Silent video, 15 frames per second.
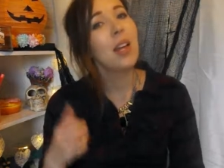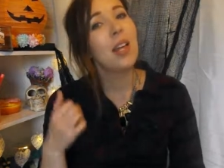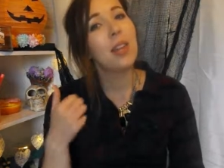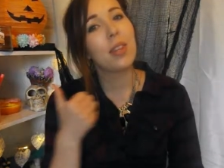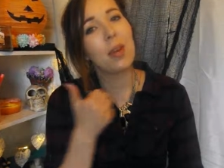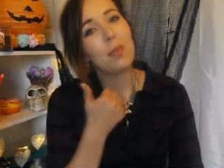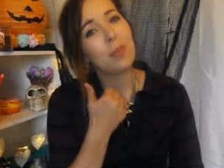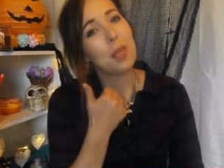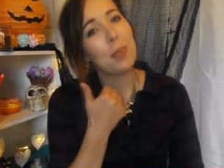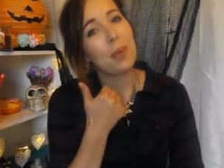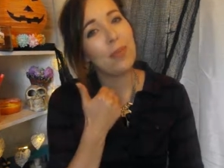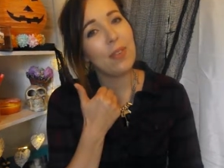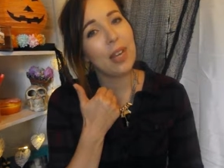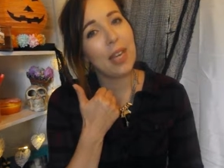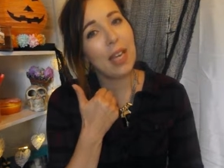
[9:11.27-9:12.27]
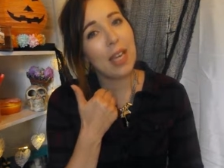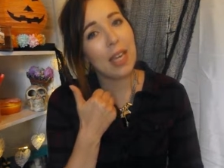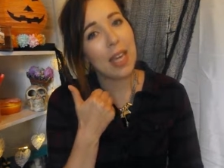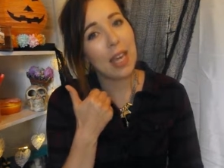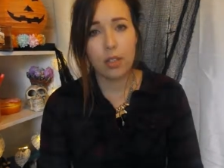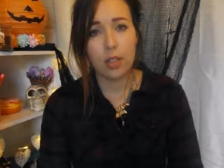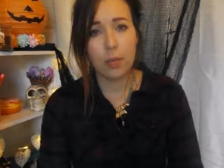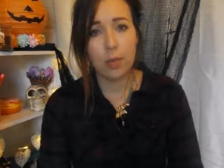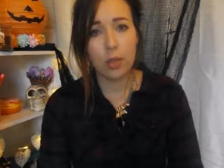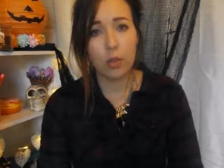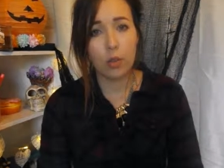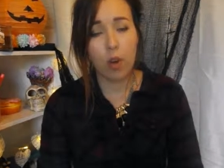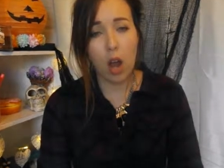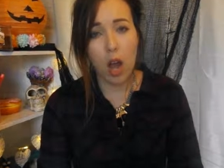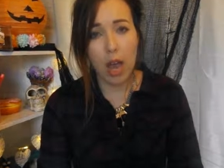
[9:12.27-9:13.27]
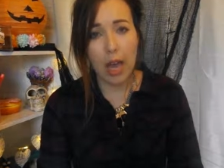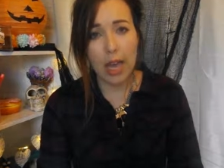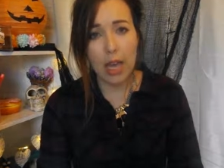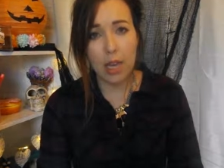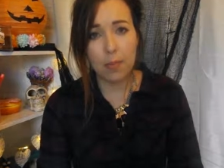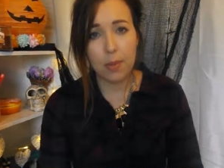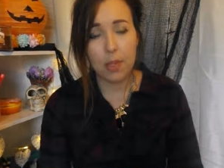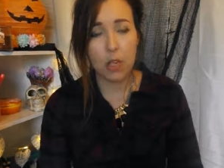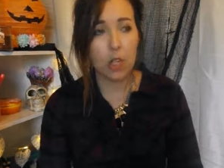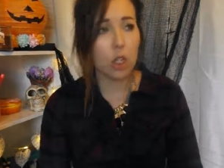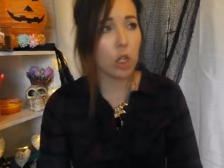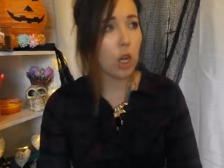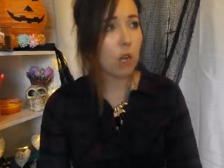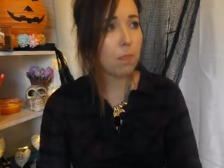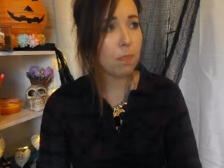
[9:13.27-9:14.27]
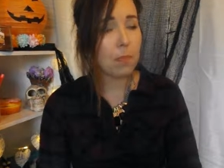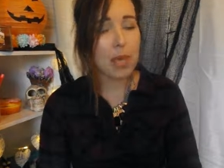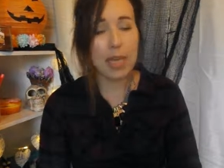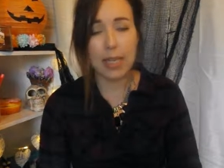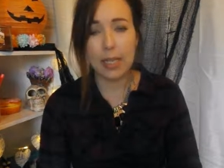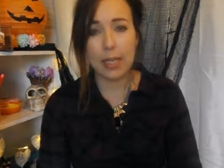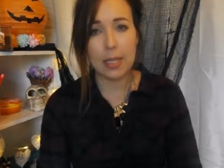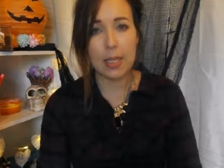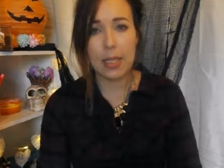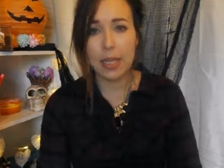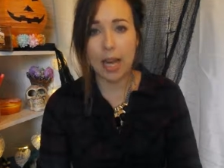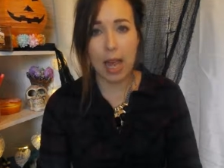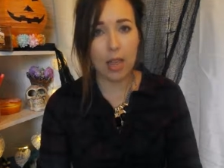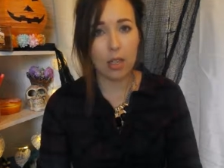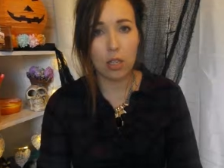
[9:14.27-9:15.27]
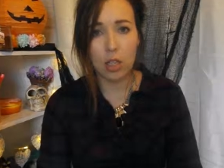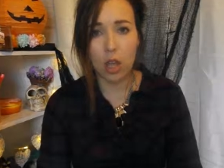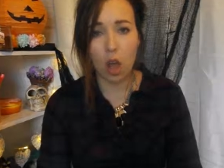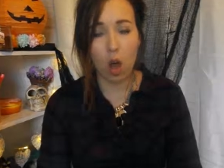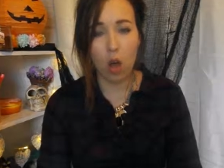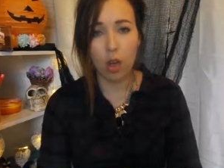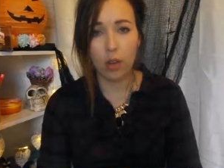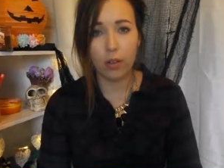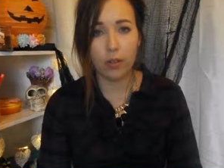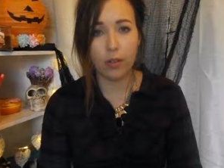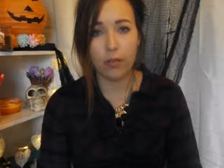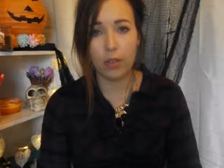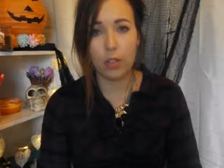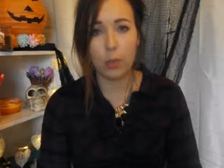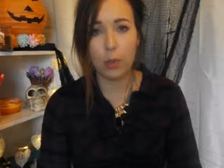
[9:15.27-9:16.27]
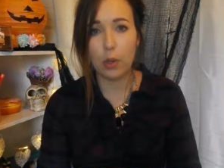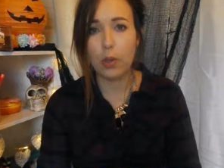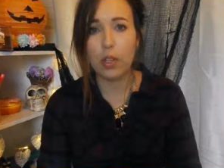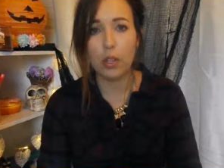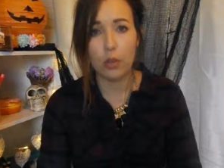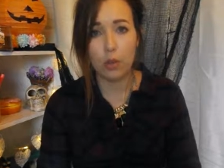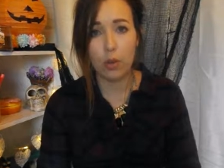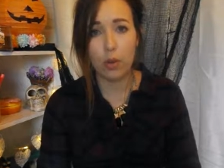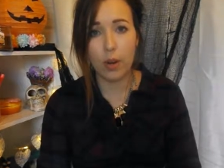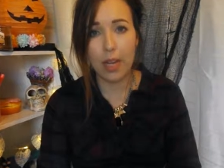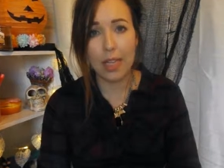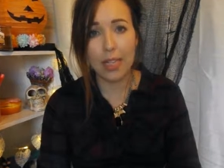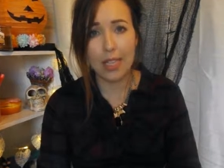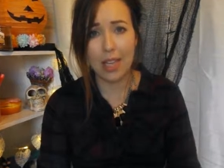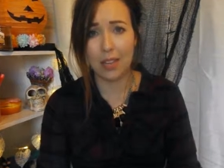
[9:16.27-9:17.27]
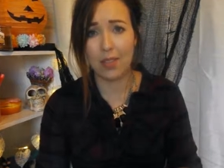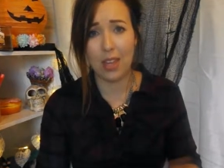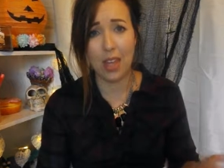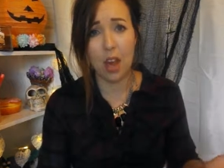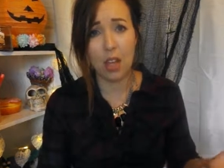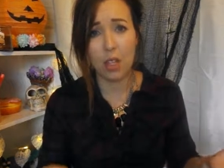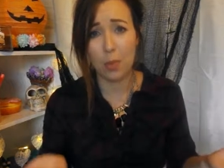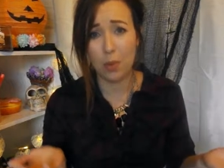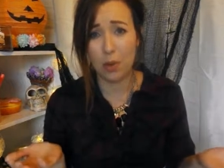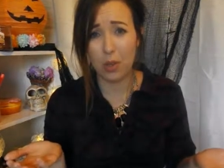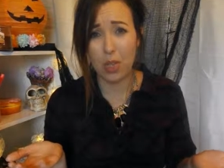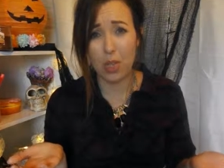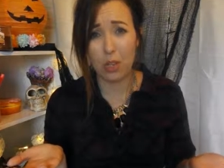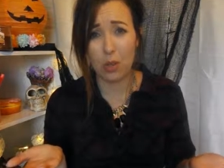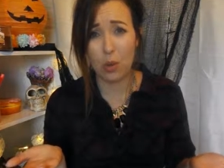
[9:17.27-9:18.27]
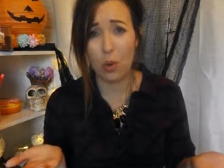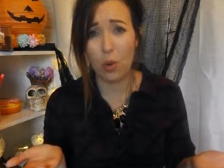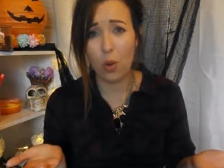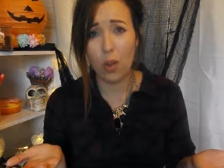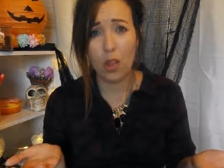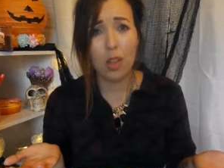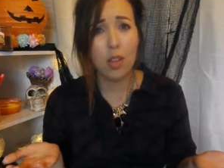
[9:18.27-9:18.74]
Thumbs up if you like it. Subscribe so you don't miss the next lot of spooky stories, if they are spooky at all.